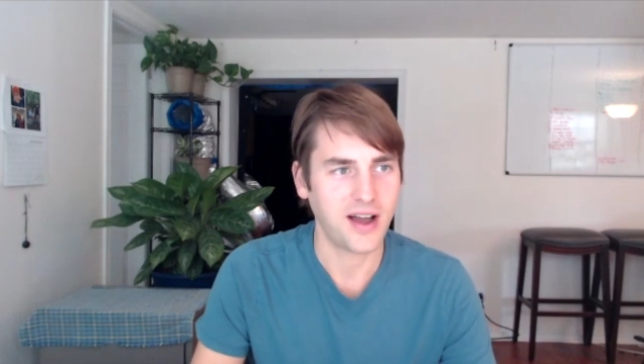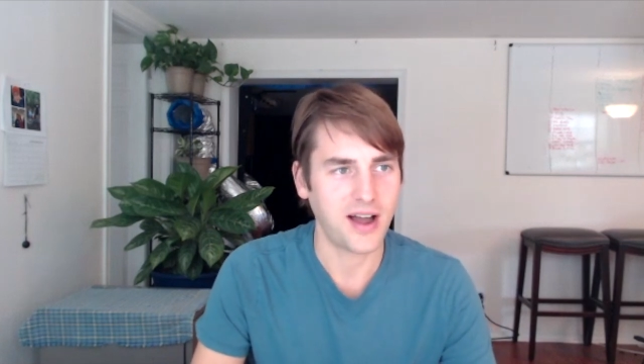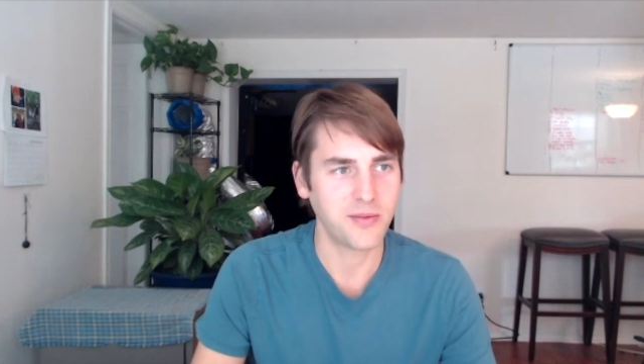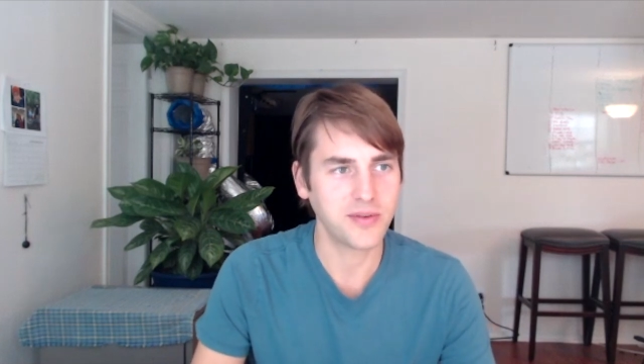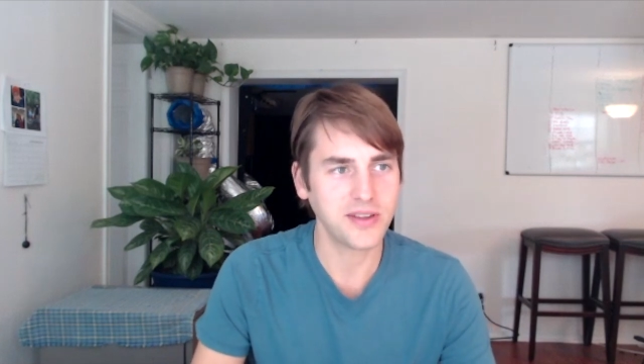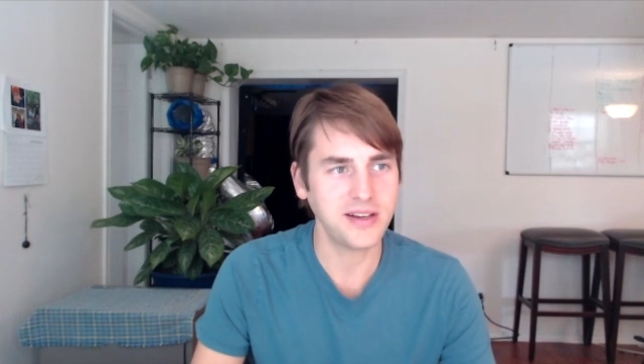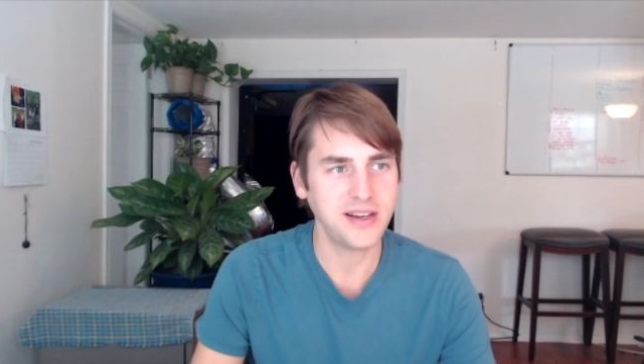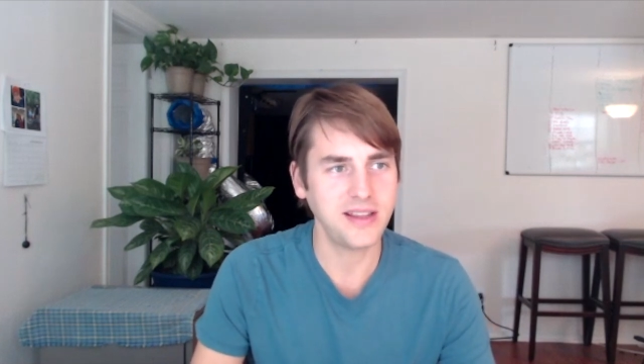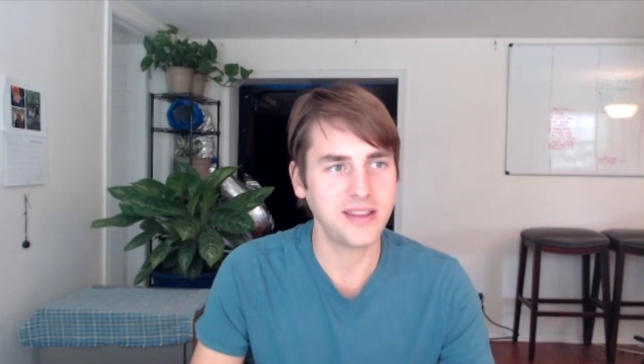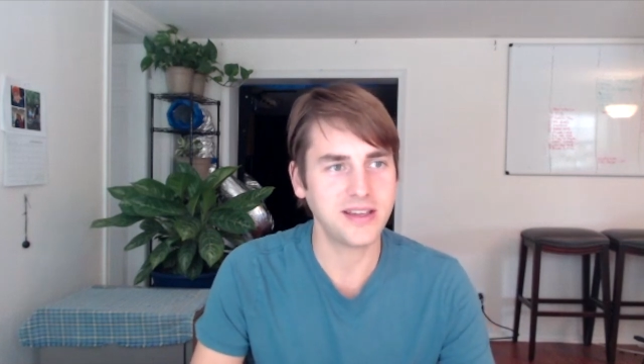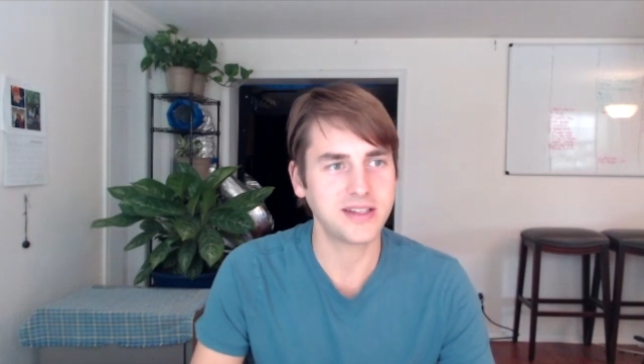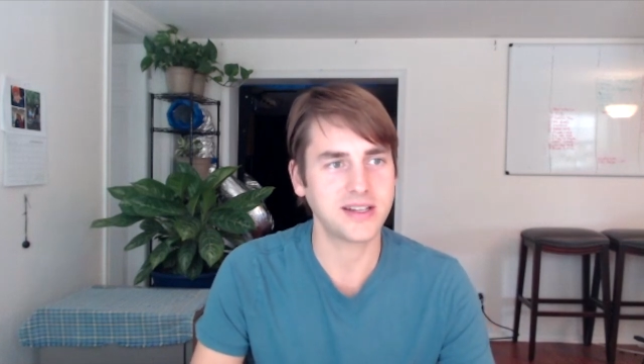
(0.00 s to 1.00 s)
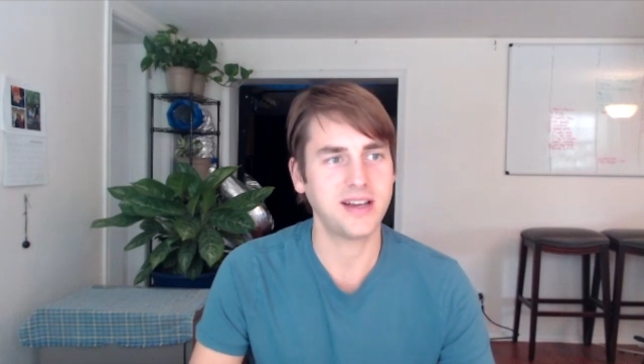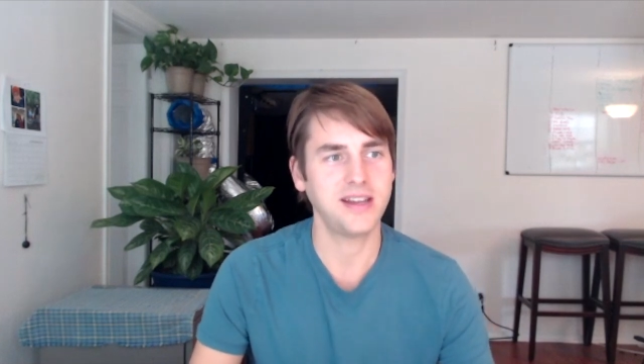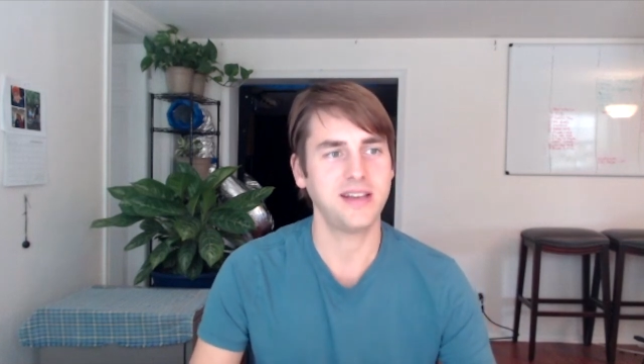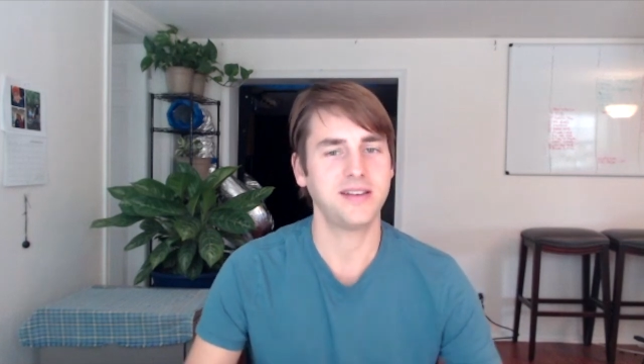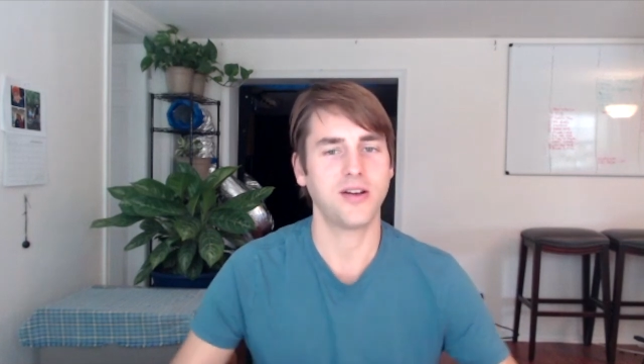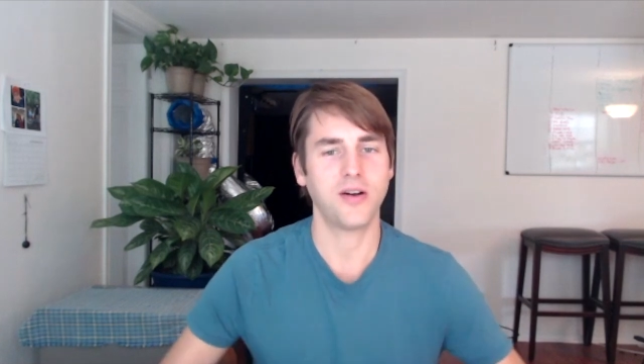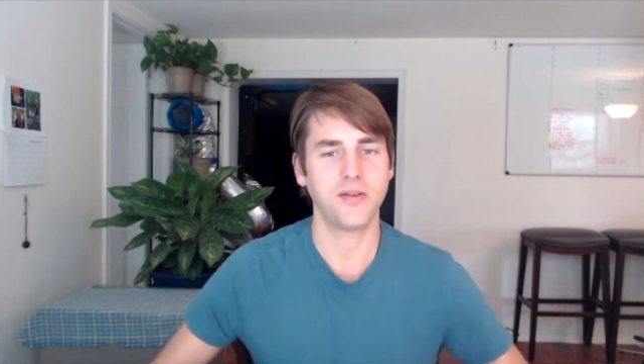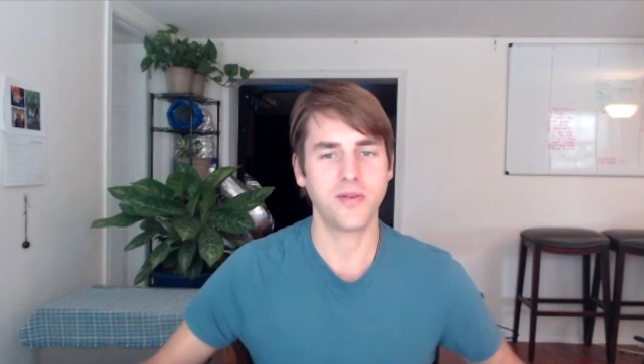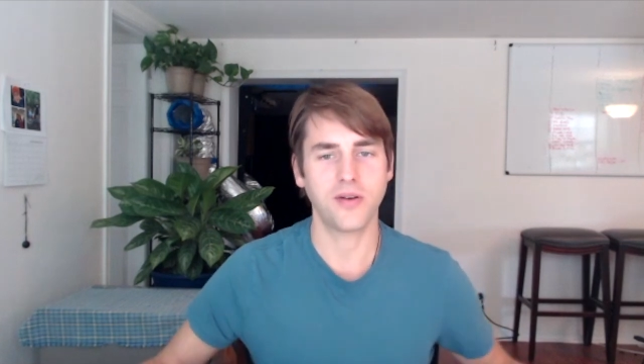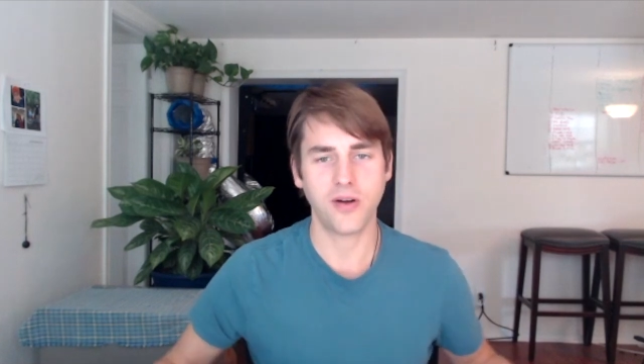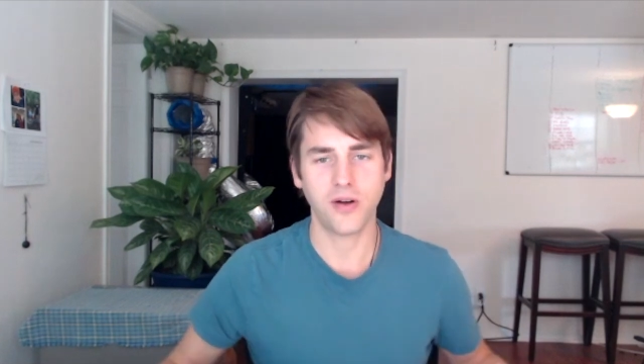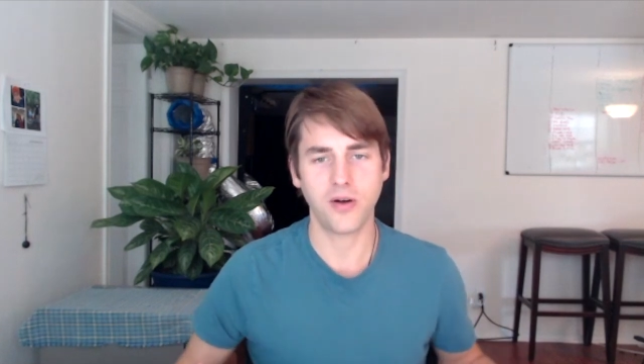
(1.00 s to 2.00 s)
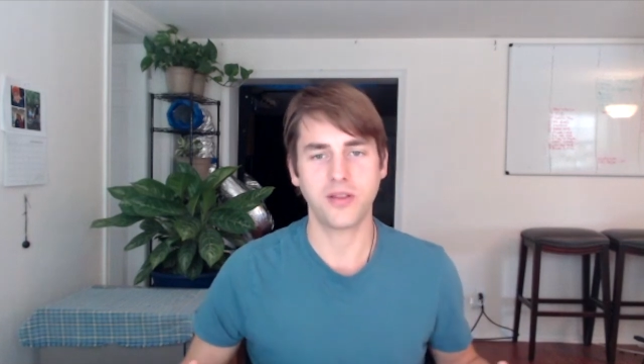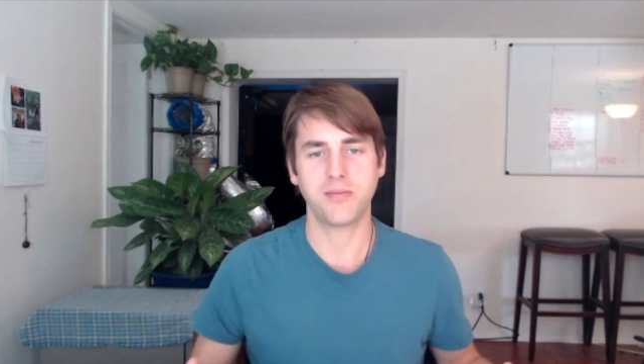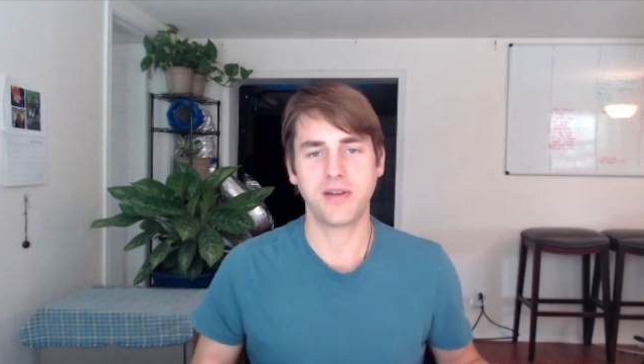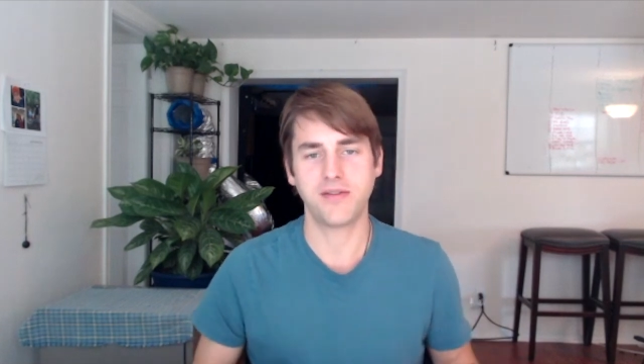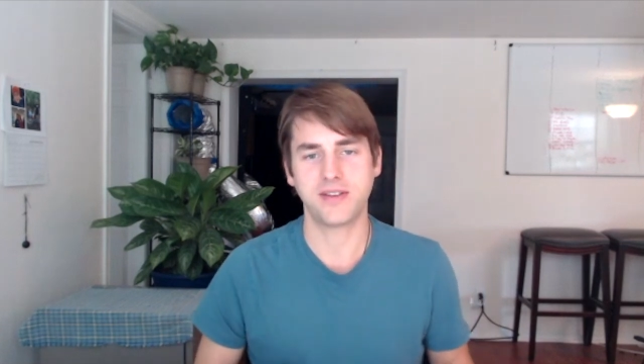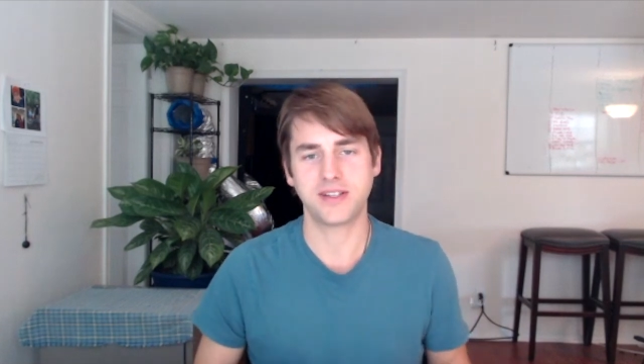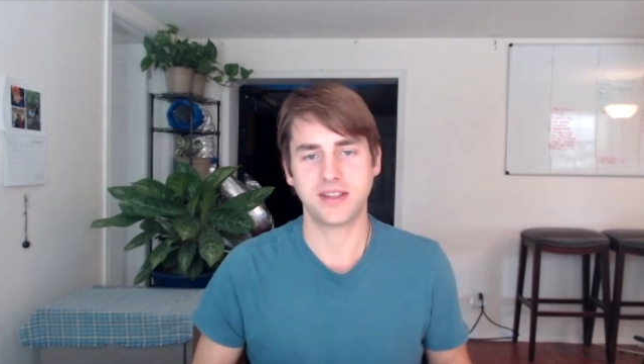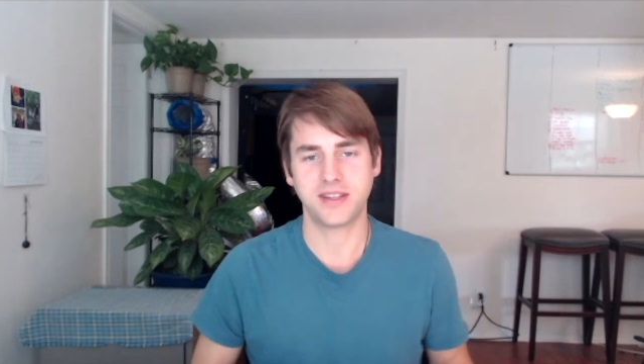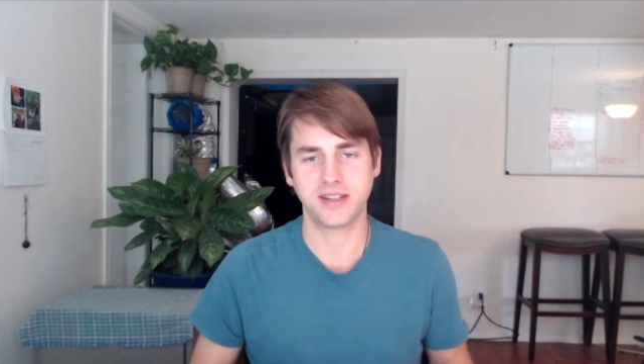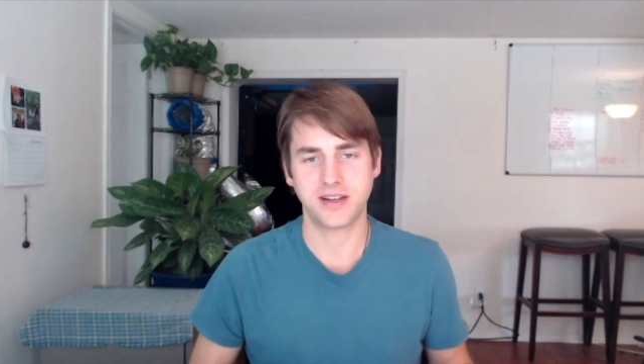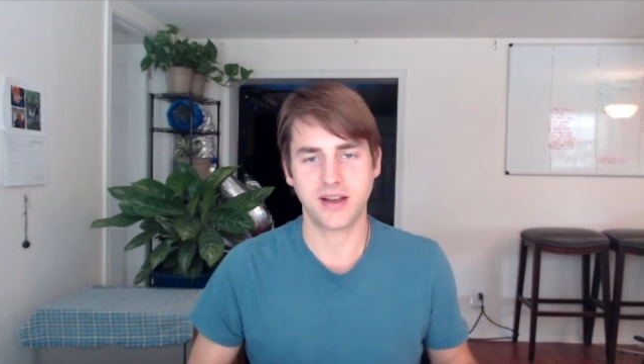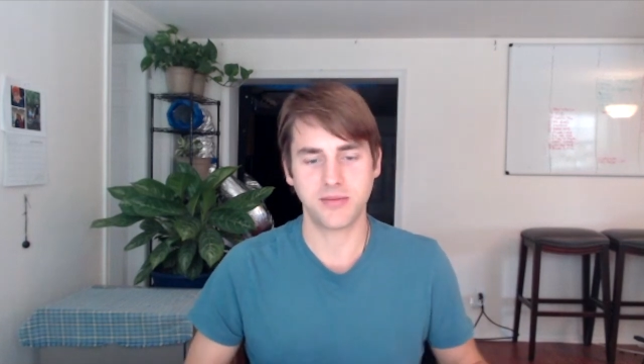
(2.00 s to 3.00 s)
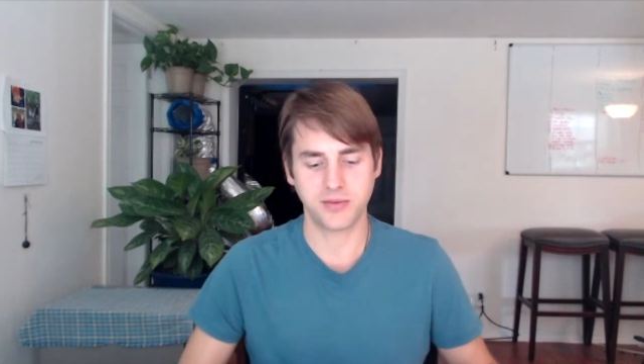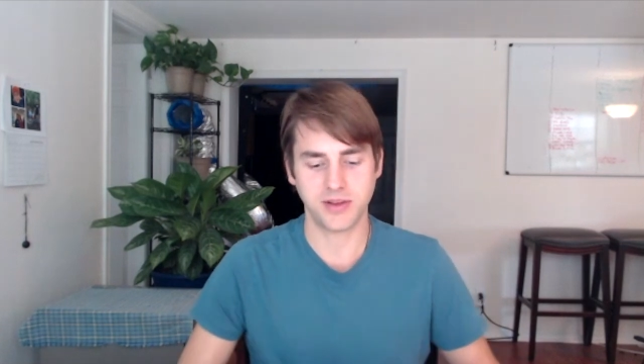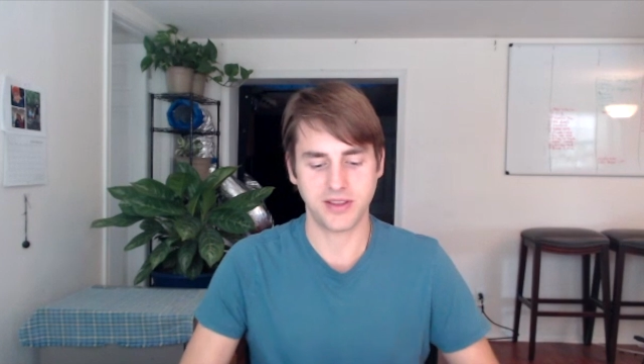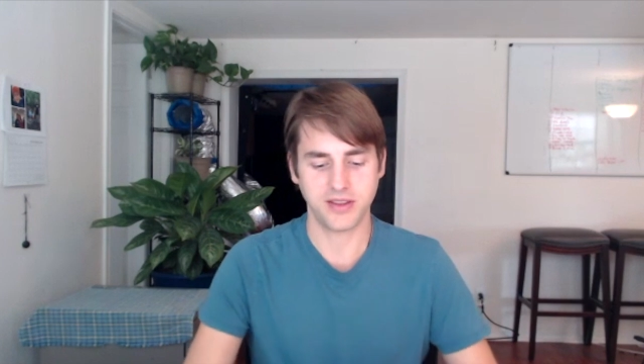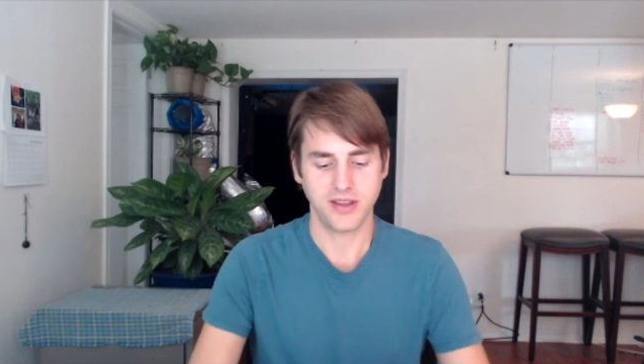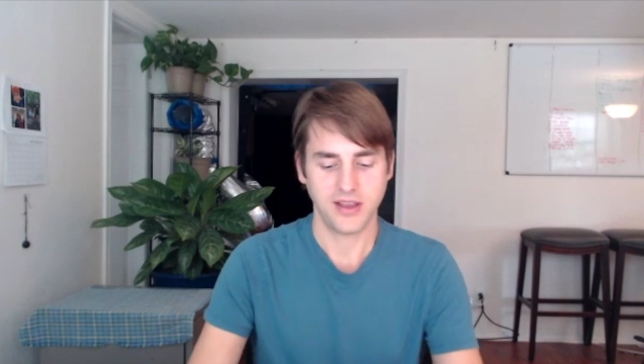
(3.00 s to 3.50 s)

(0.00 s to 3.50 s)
I really need this i need all the benefits that this comes with